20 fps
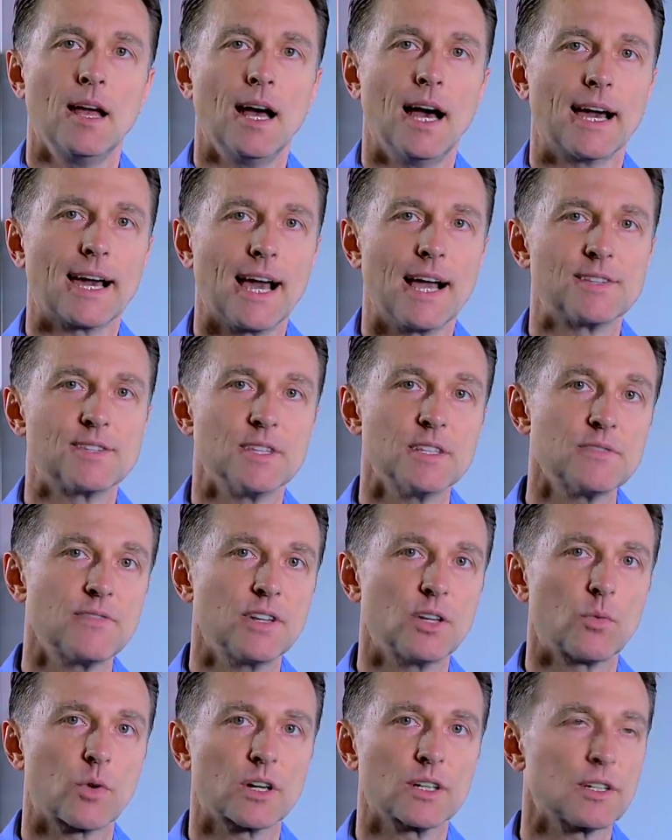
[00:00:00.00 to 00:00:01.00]
Hi guys, in this
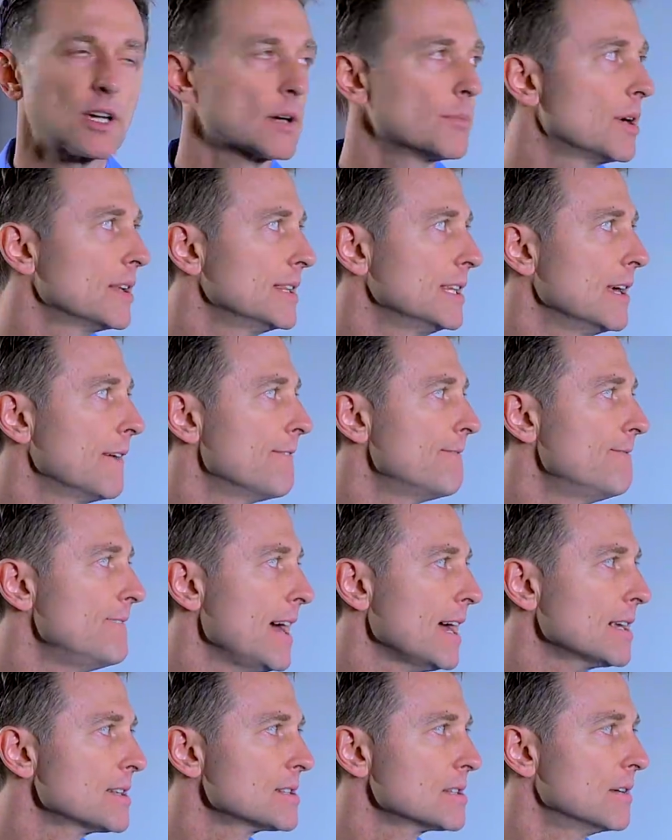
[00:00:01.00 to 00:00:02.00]
video we're going to talk about the
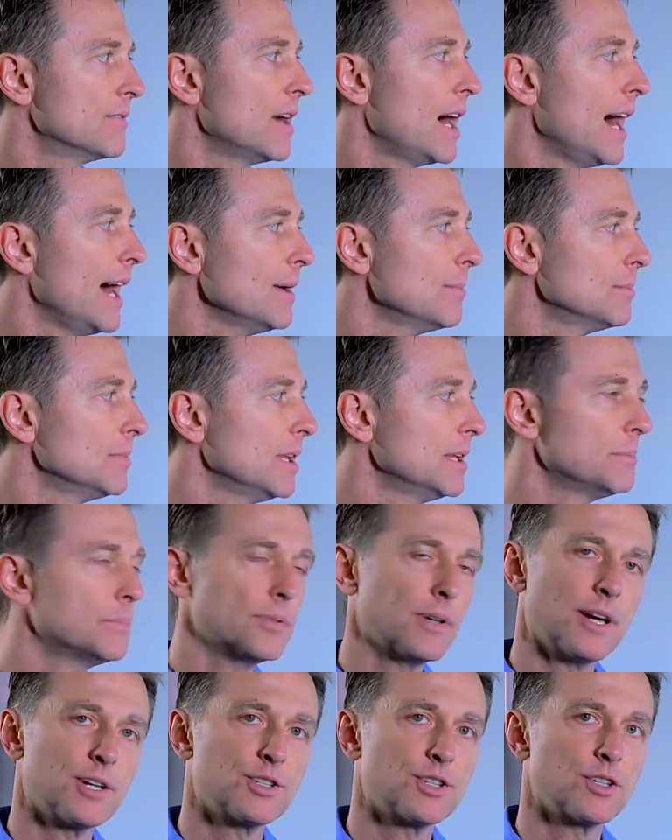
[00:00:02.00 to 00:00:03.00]
effects of high blood
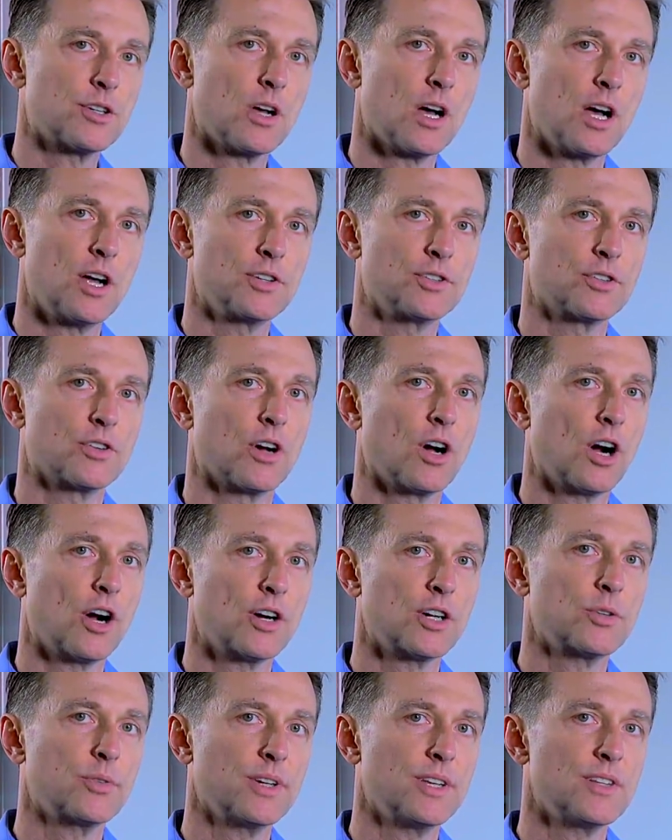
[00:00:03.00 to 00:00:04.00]
sugar on your
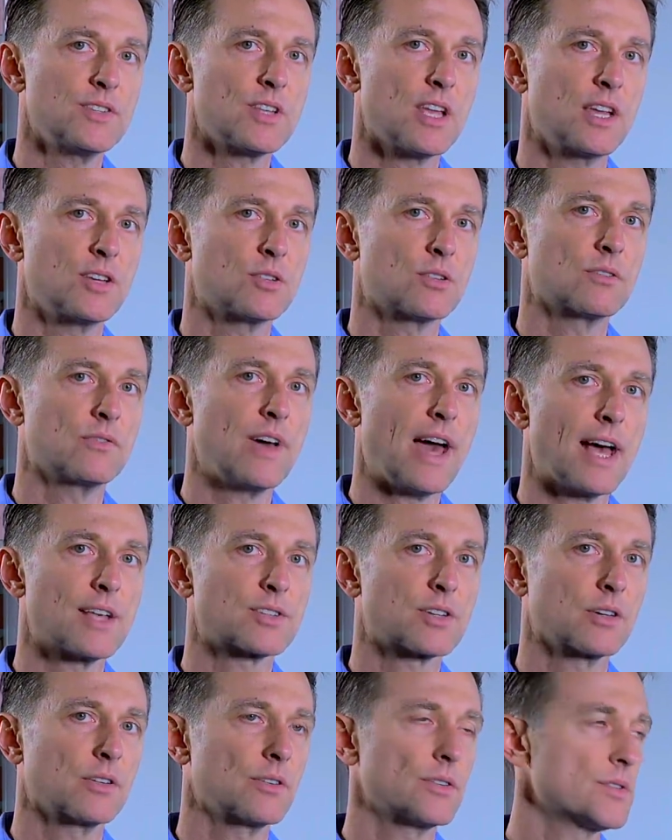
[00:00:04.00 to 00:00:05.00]
arteries and your
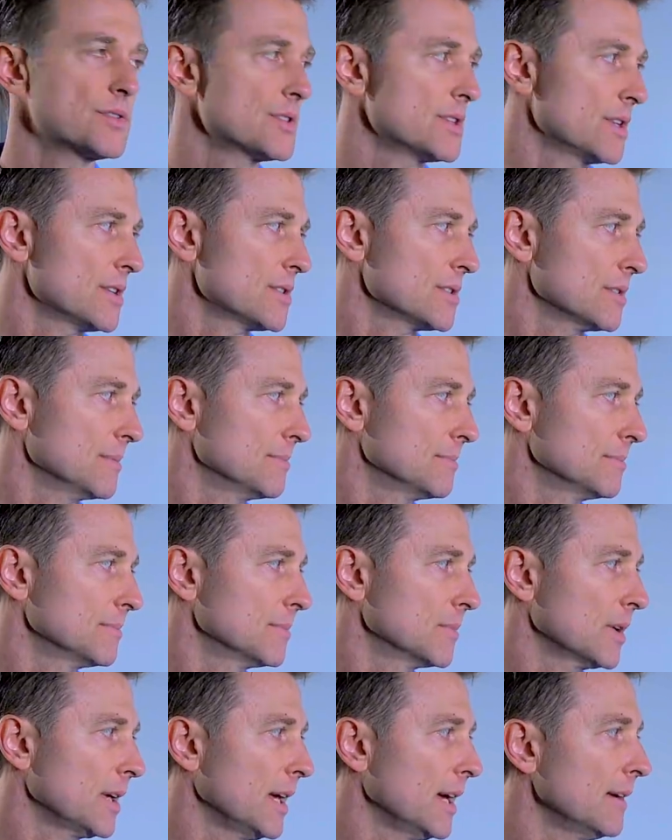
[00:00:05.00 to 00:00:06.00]
vascular system,
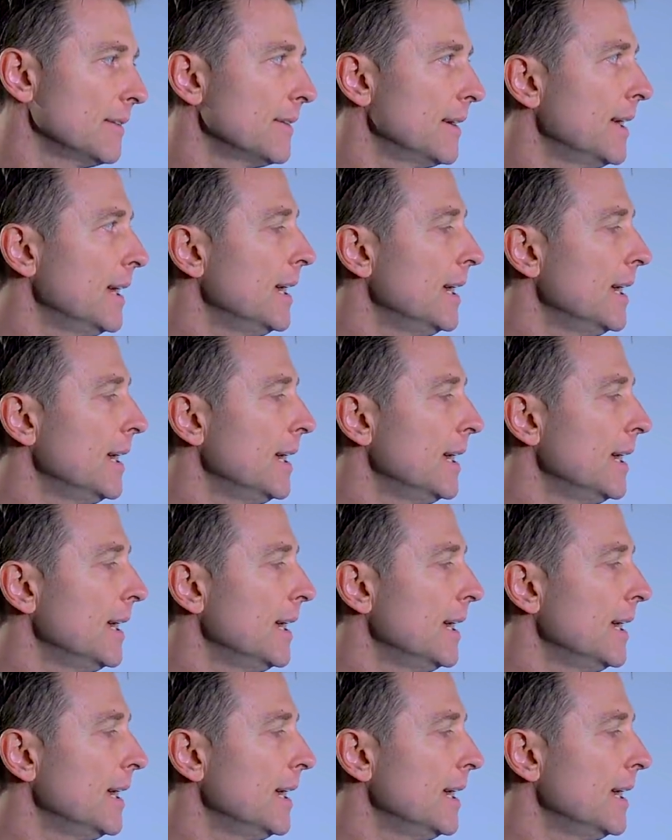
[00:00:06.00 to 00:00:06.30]
okay?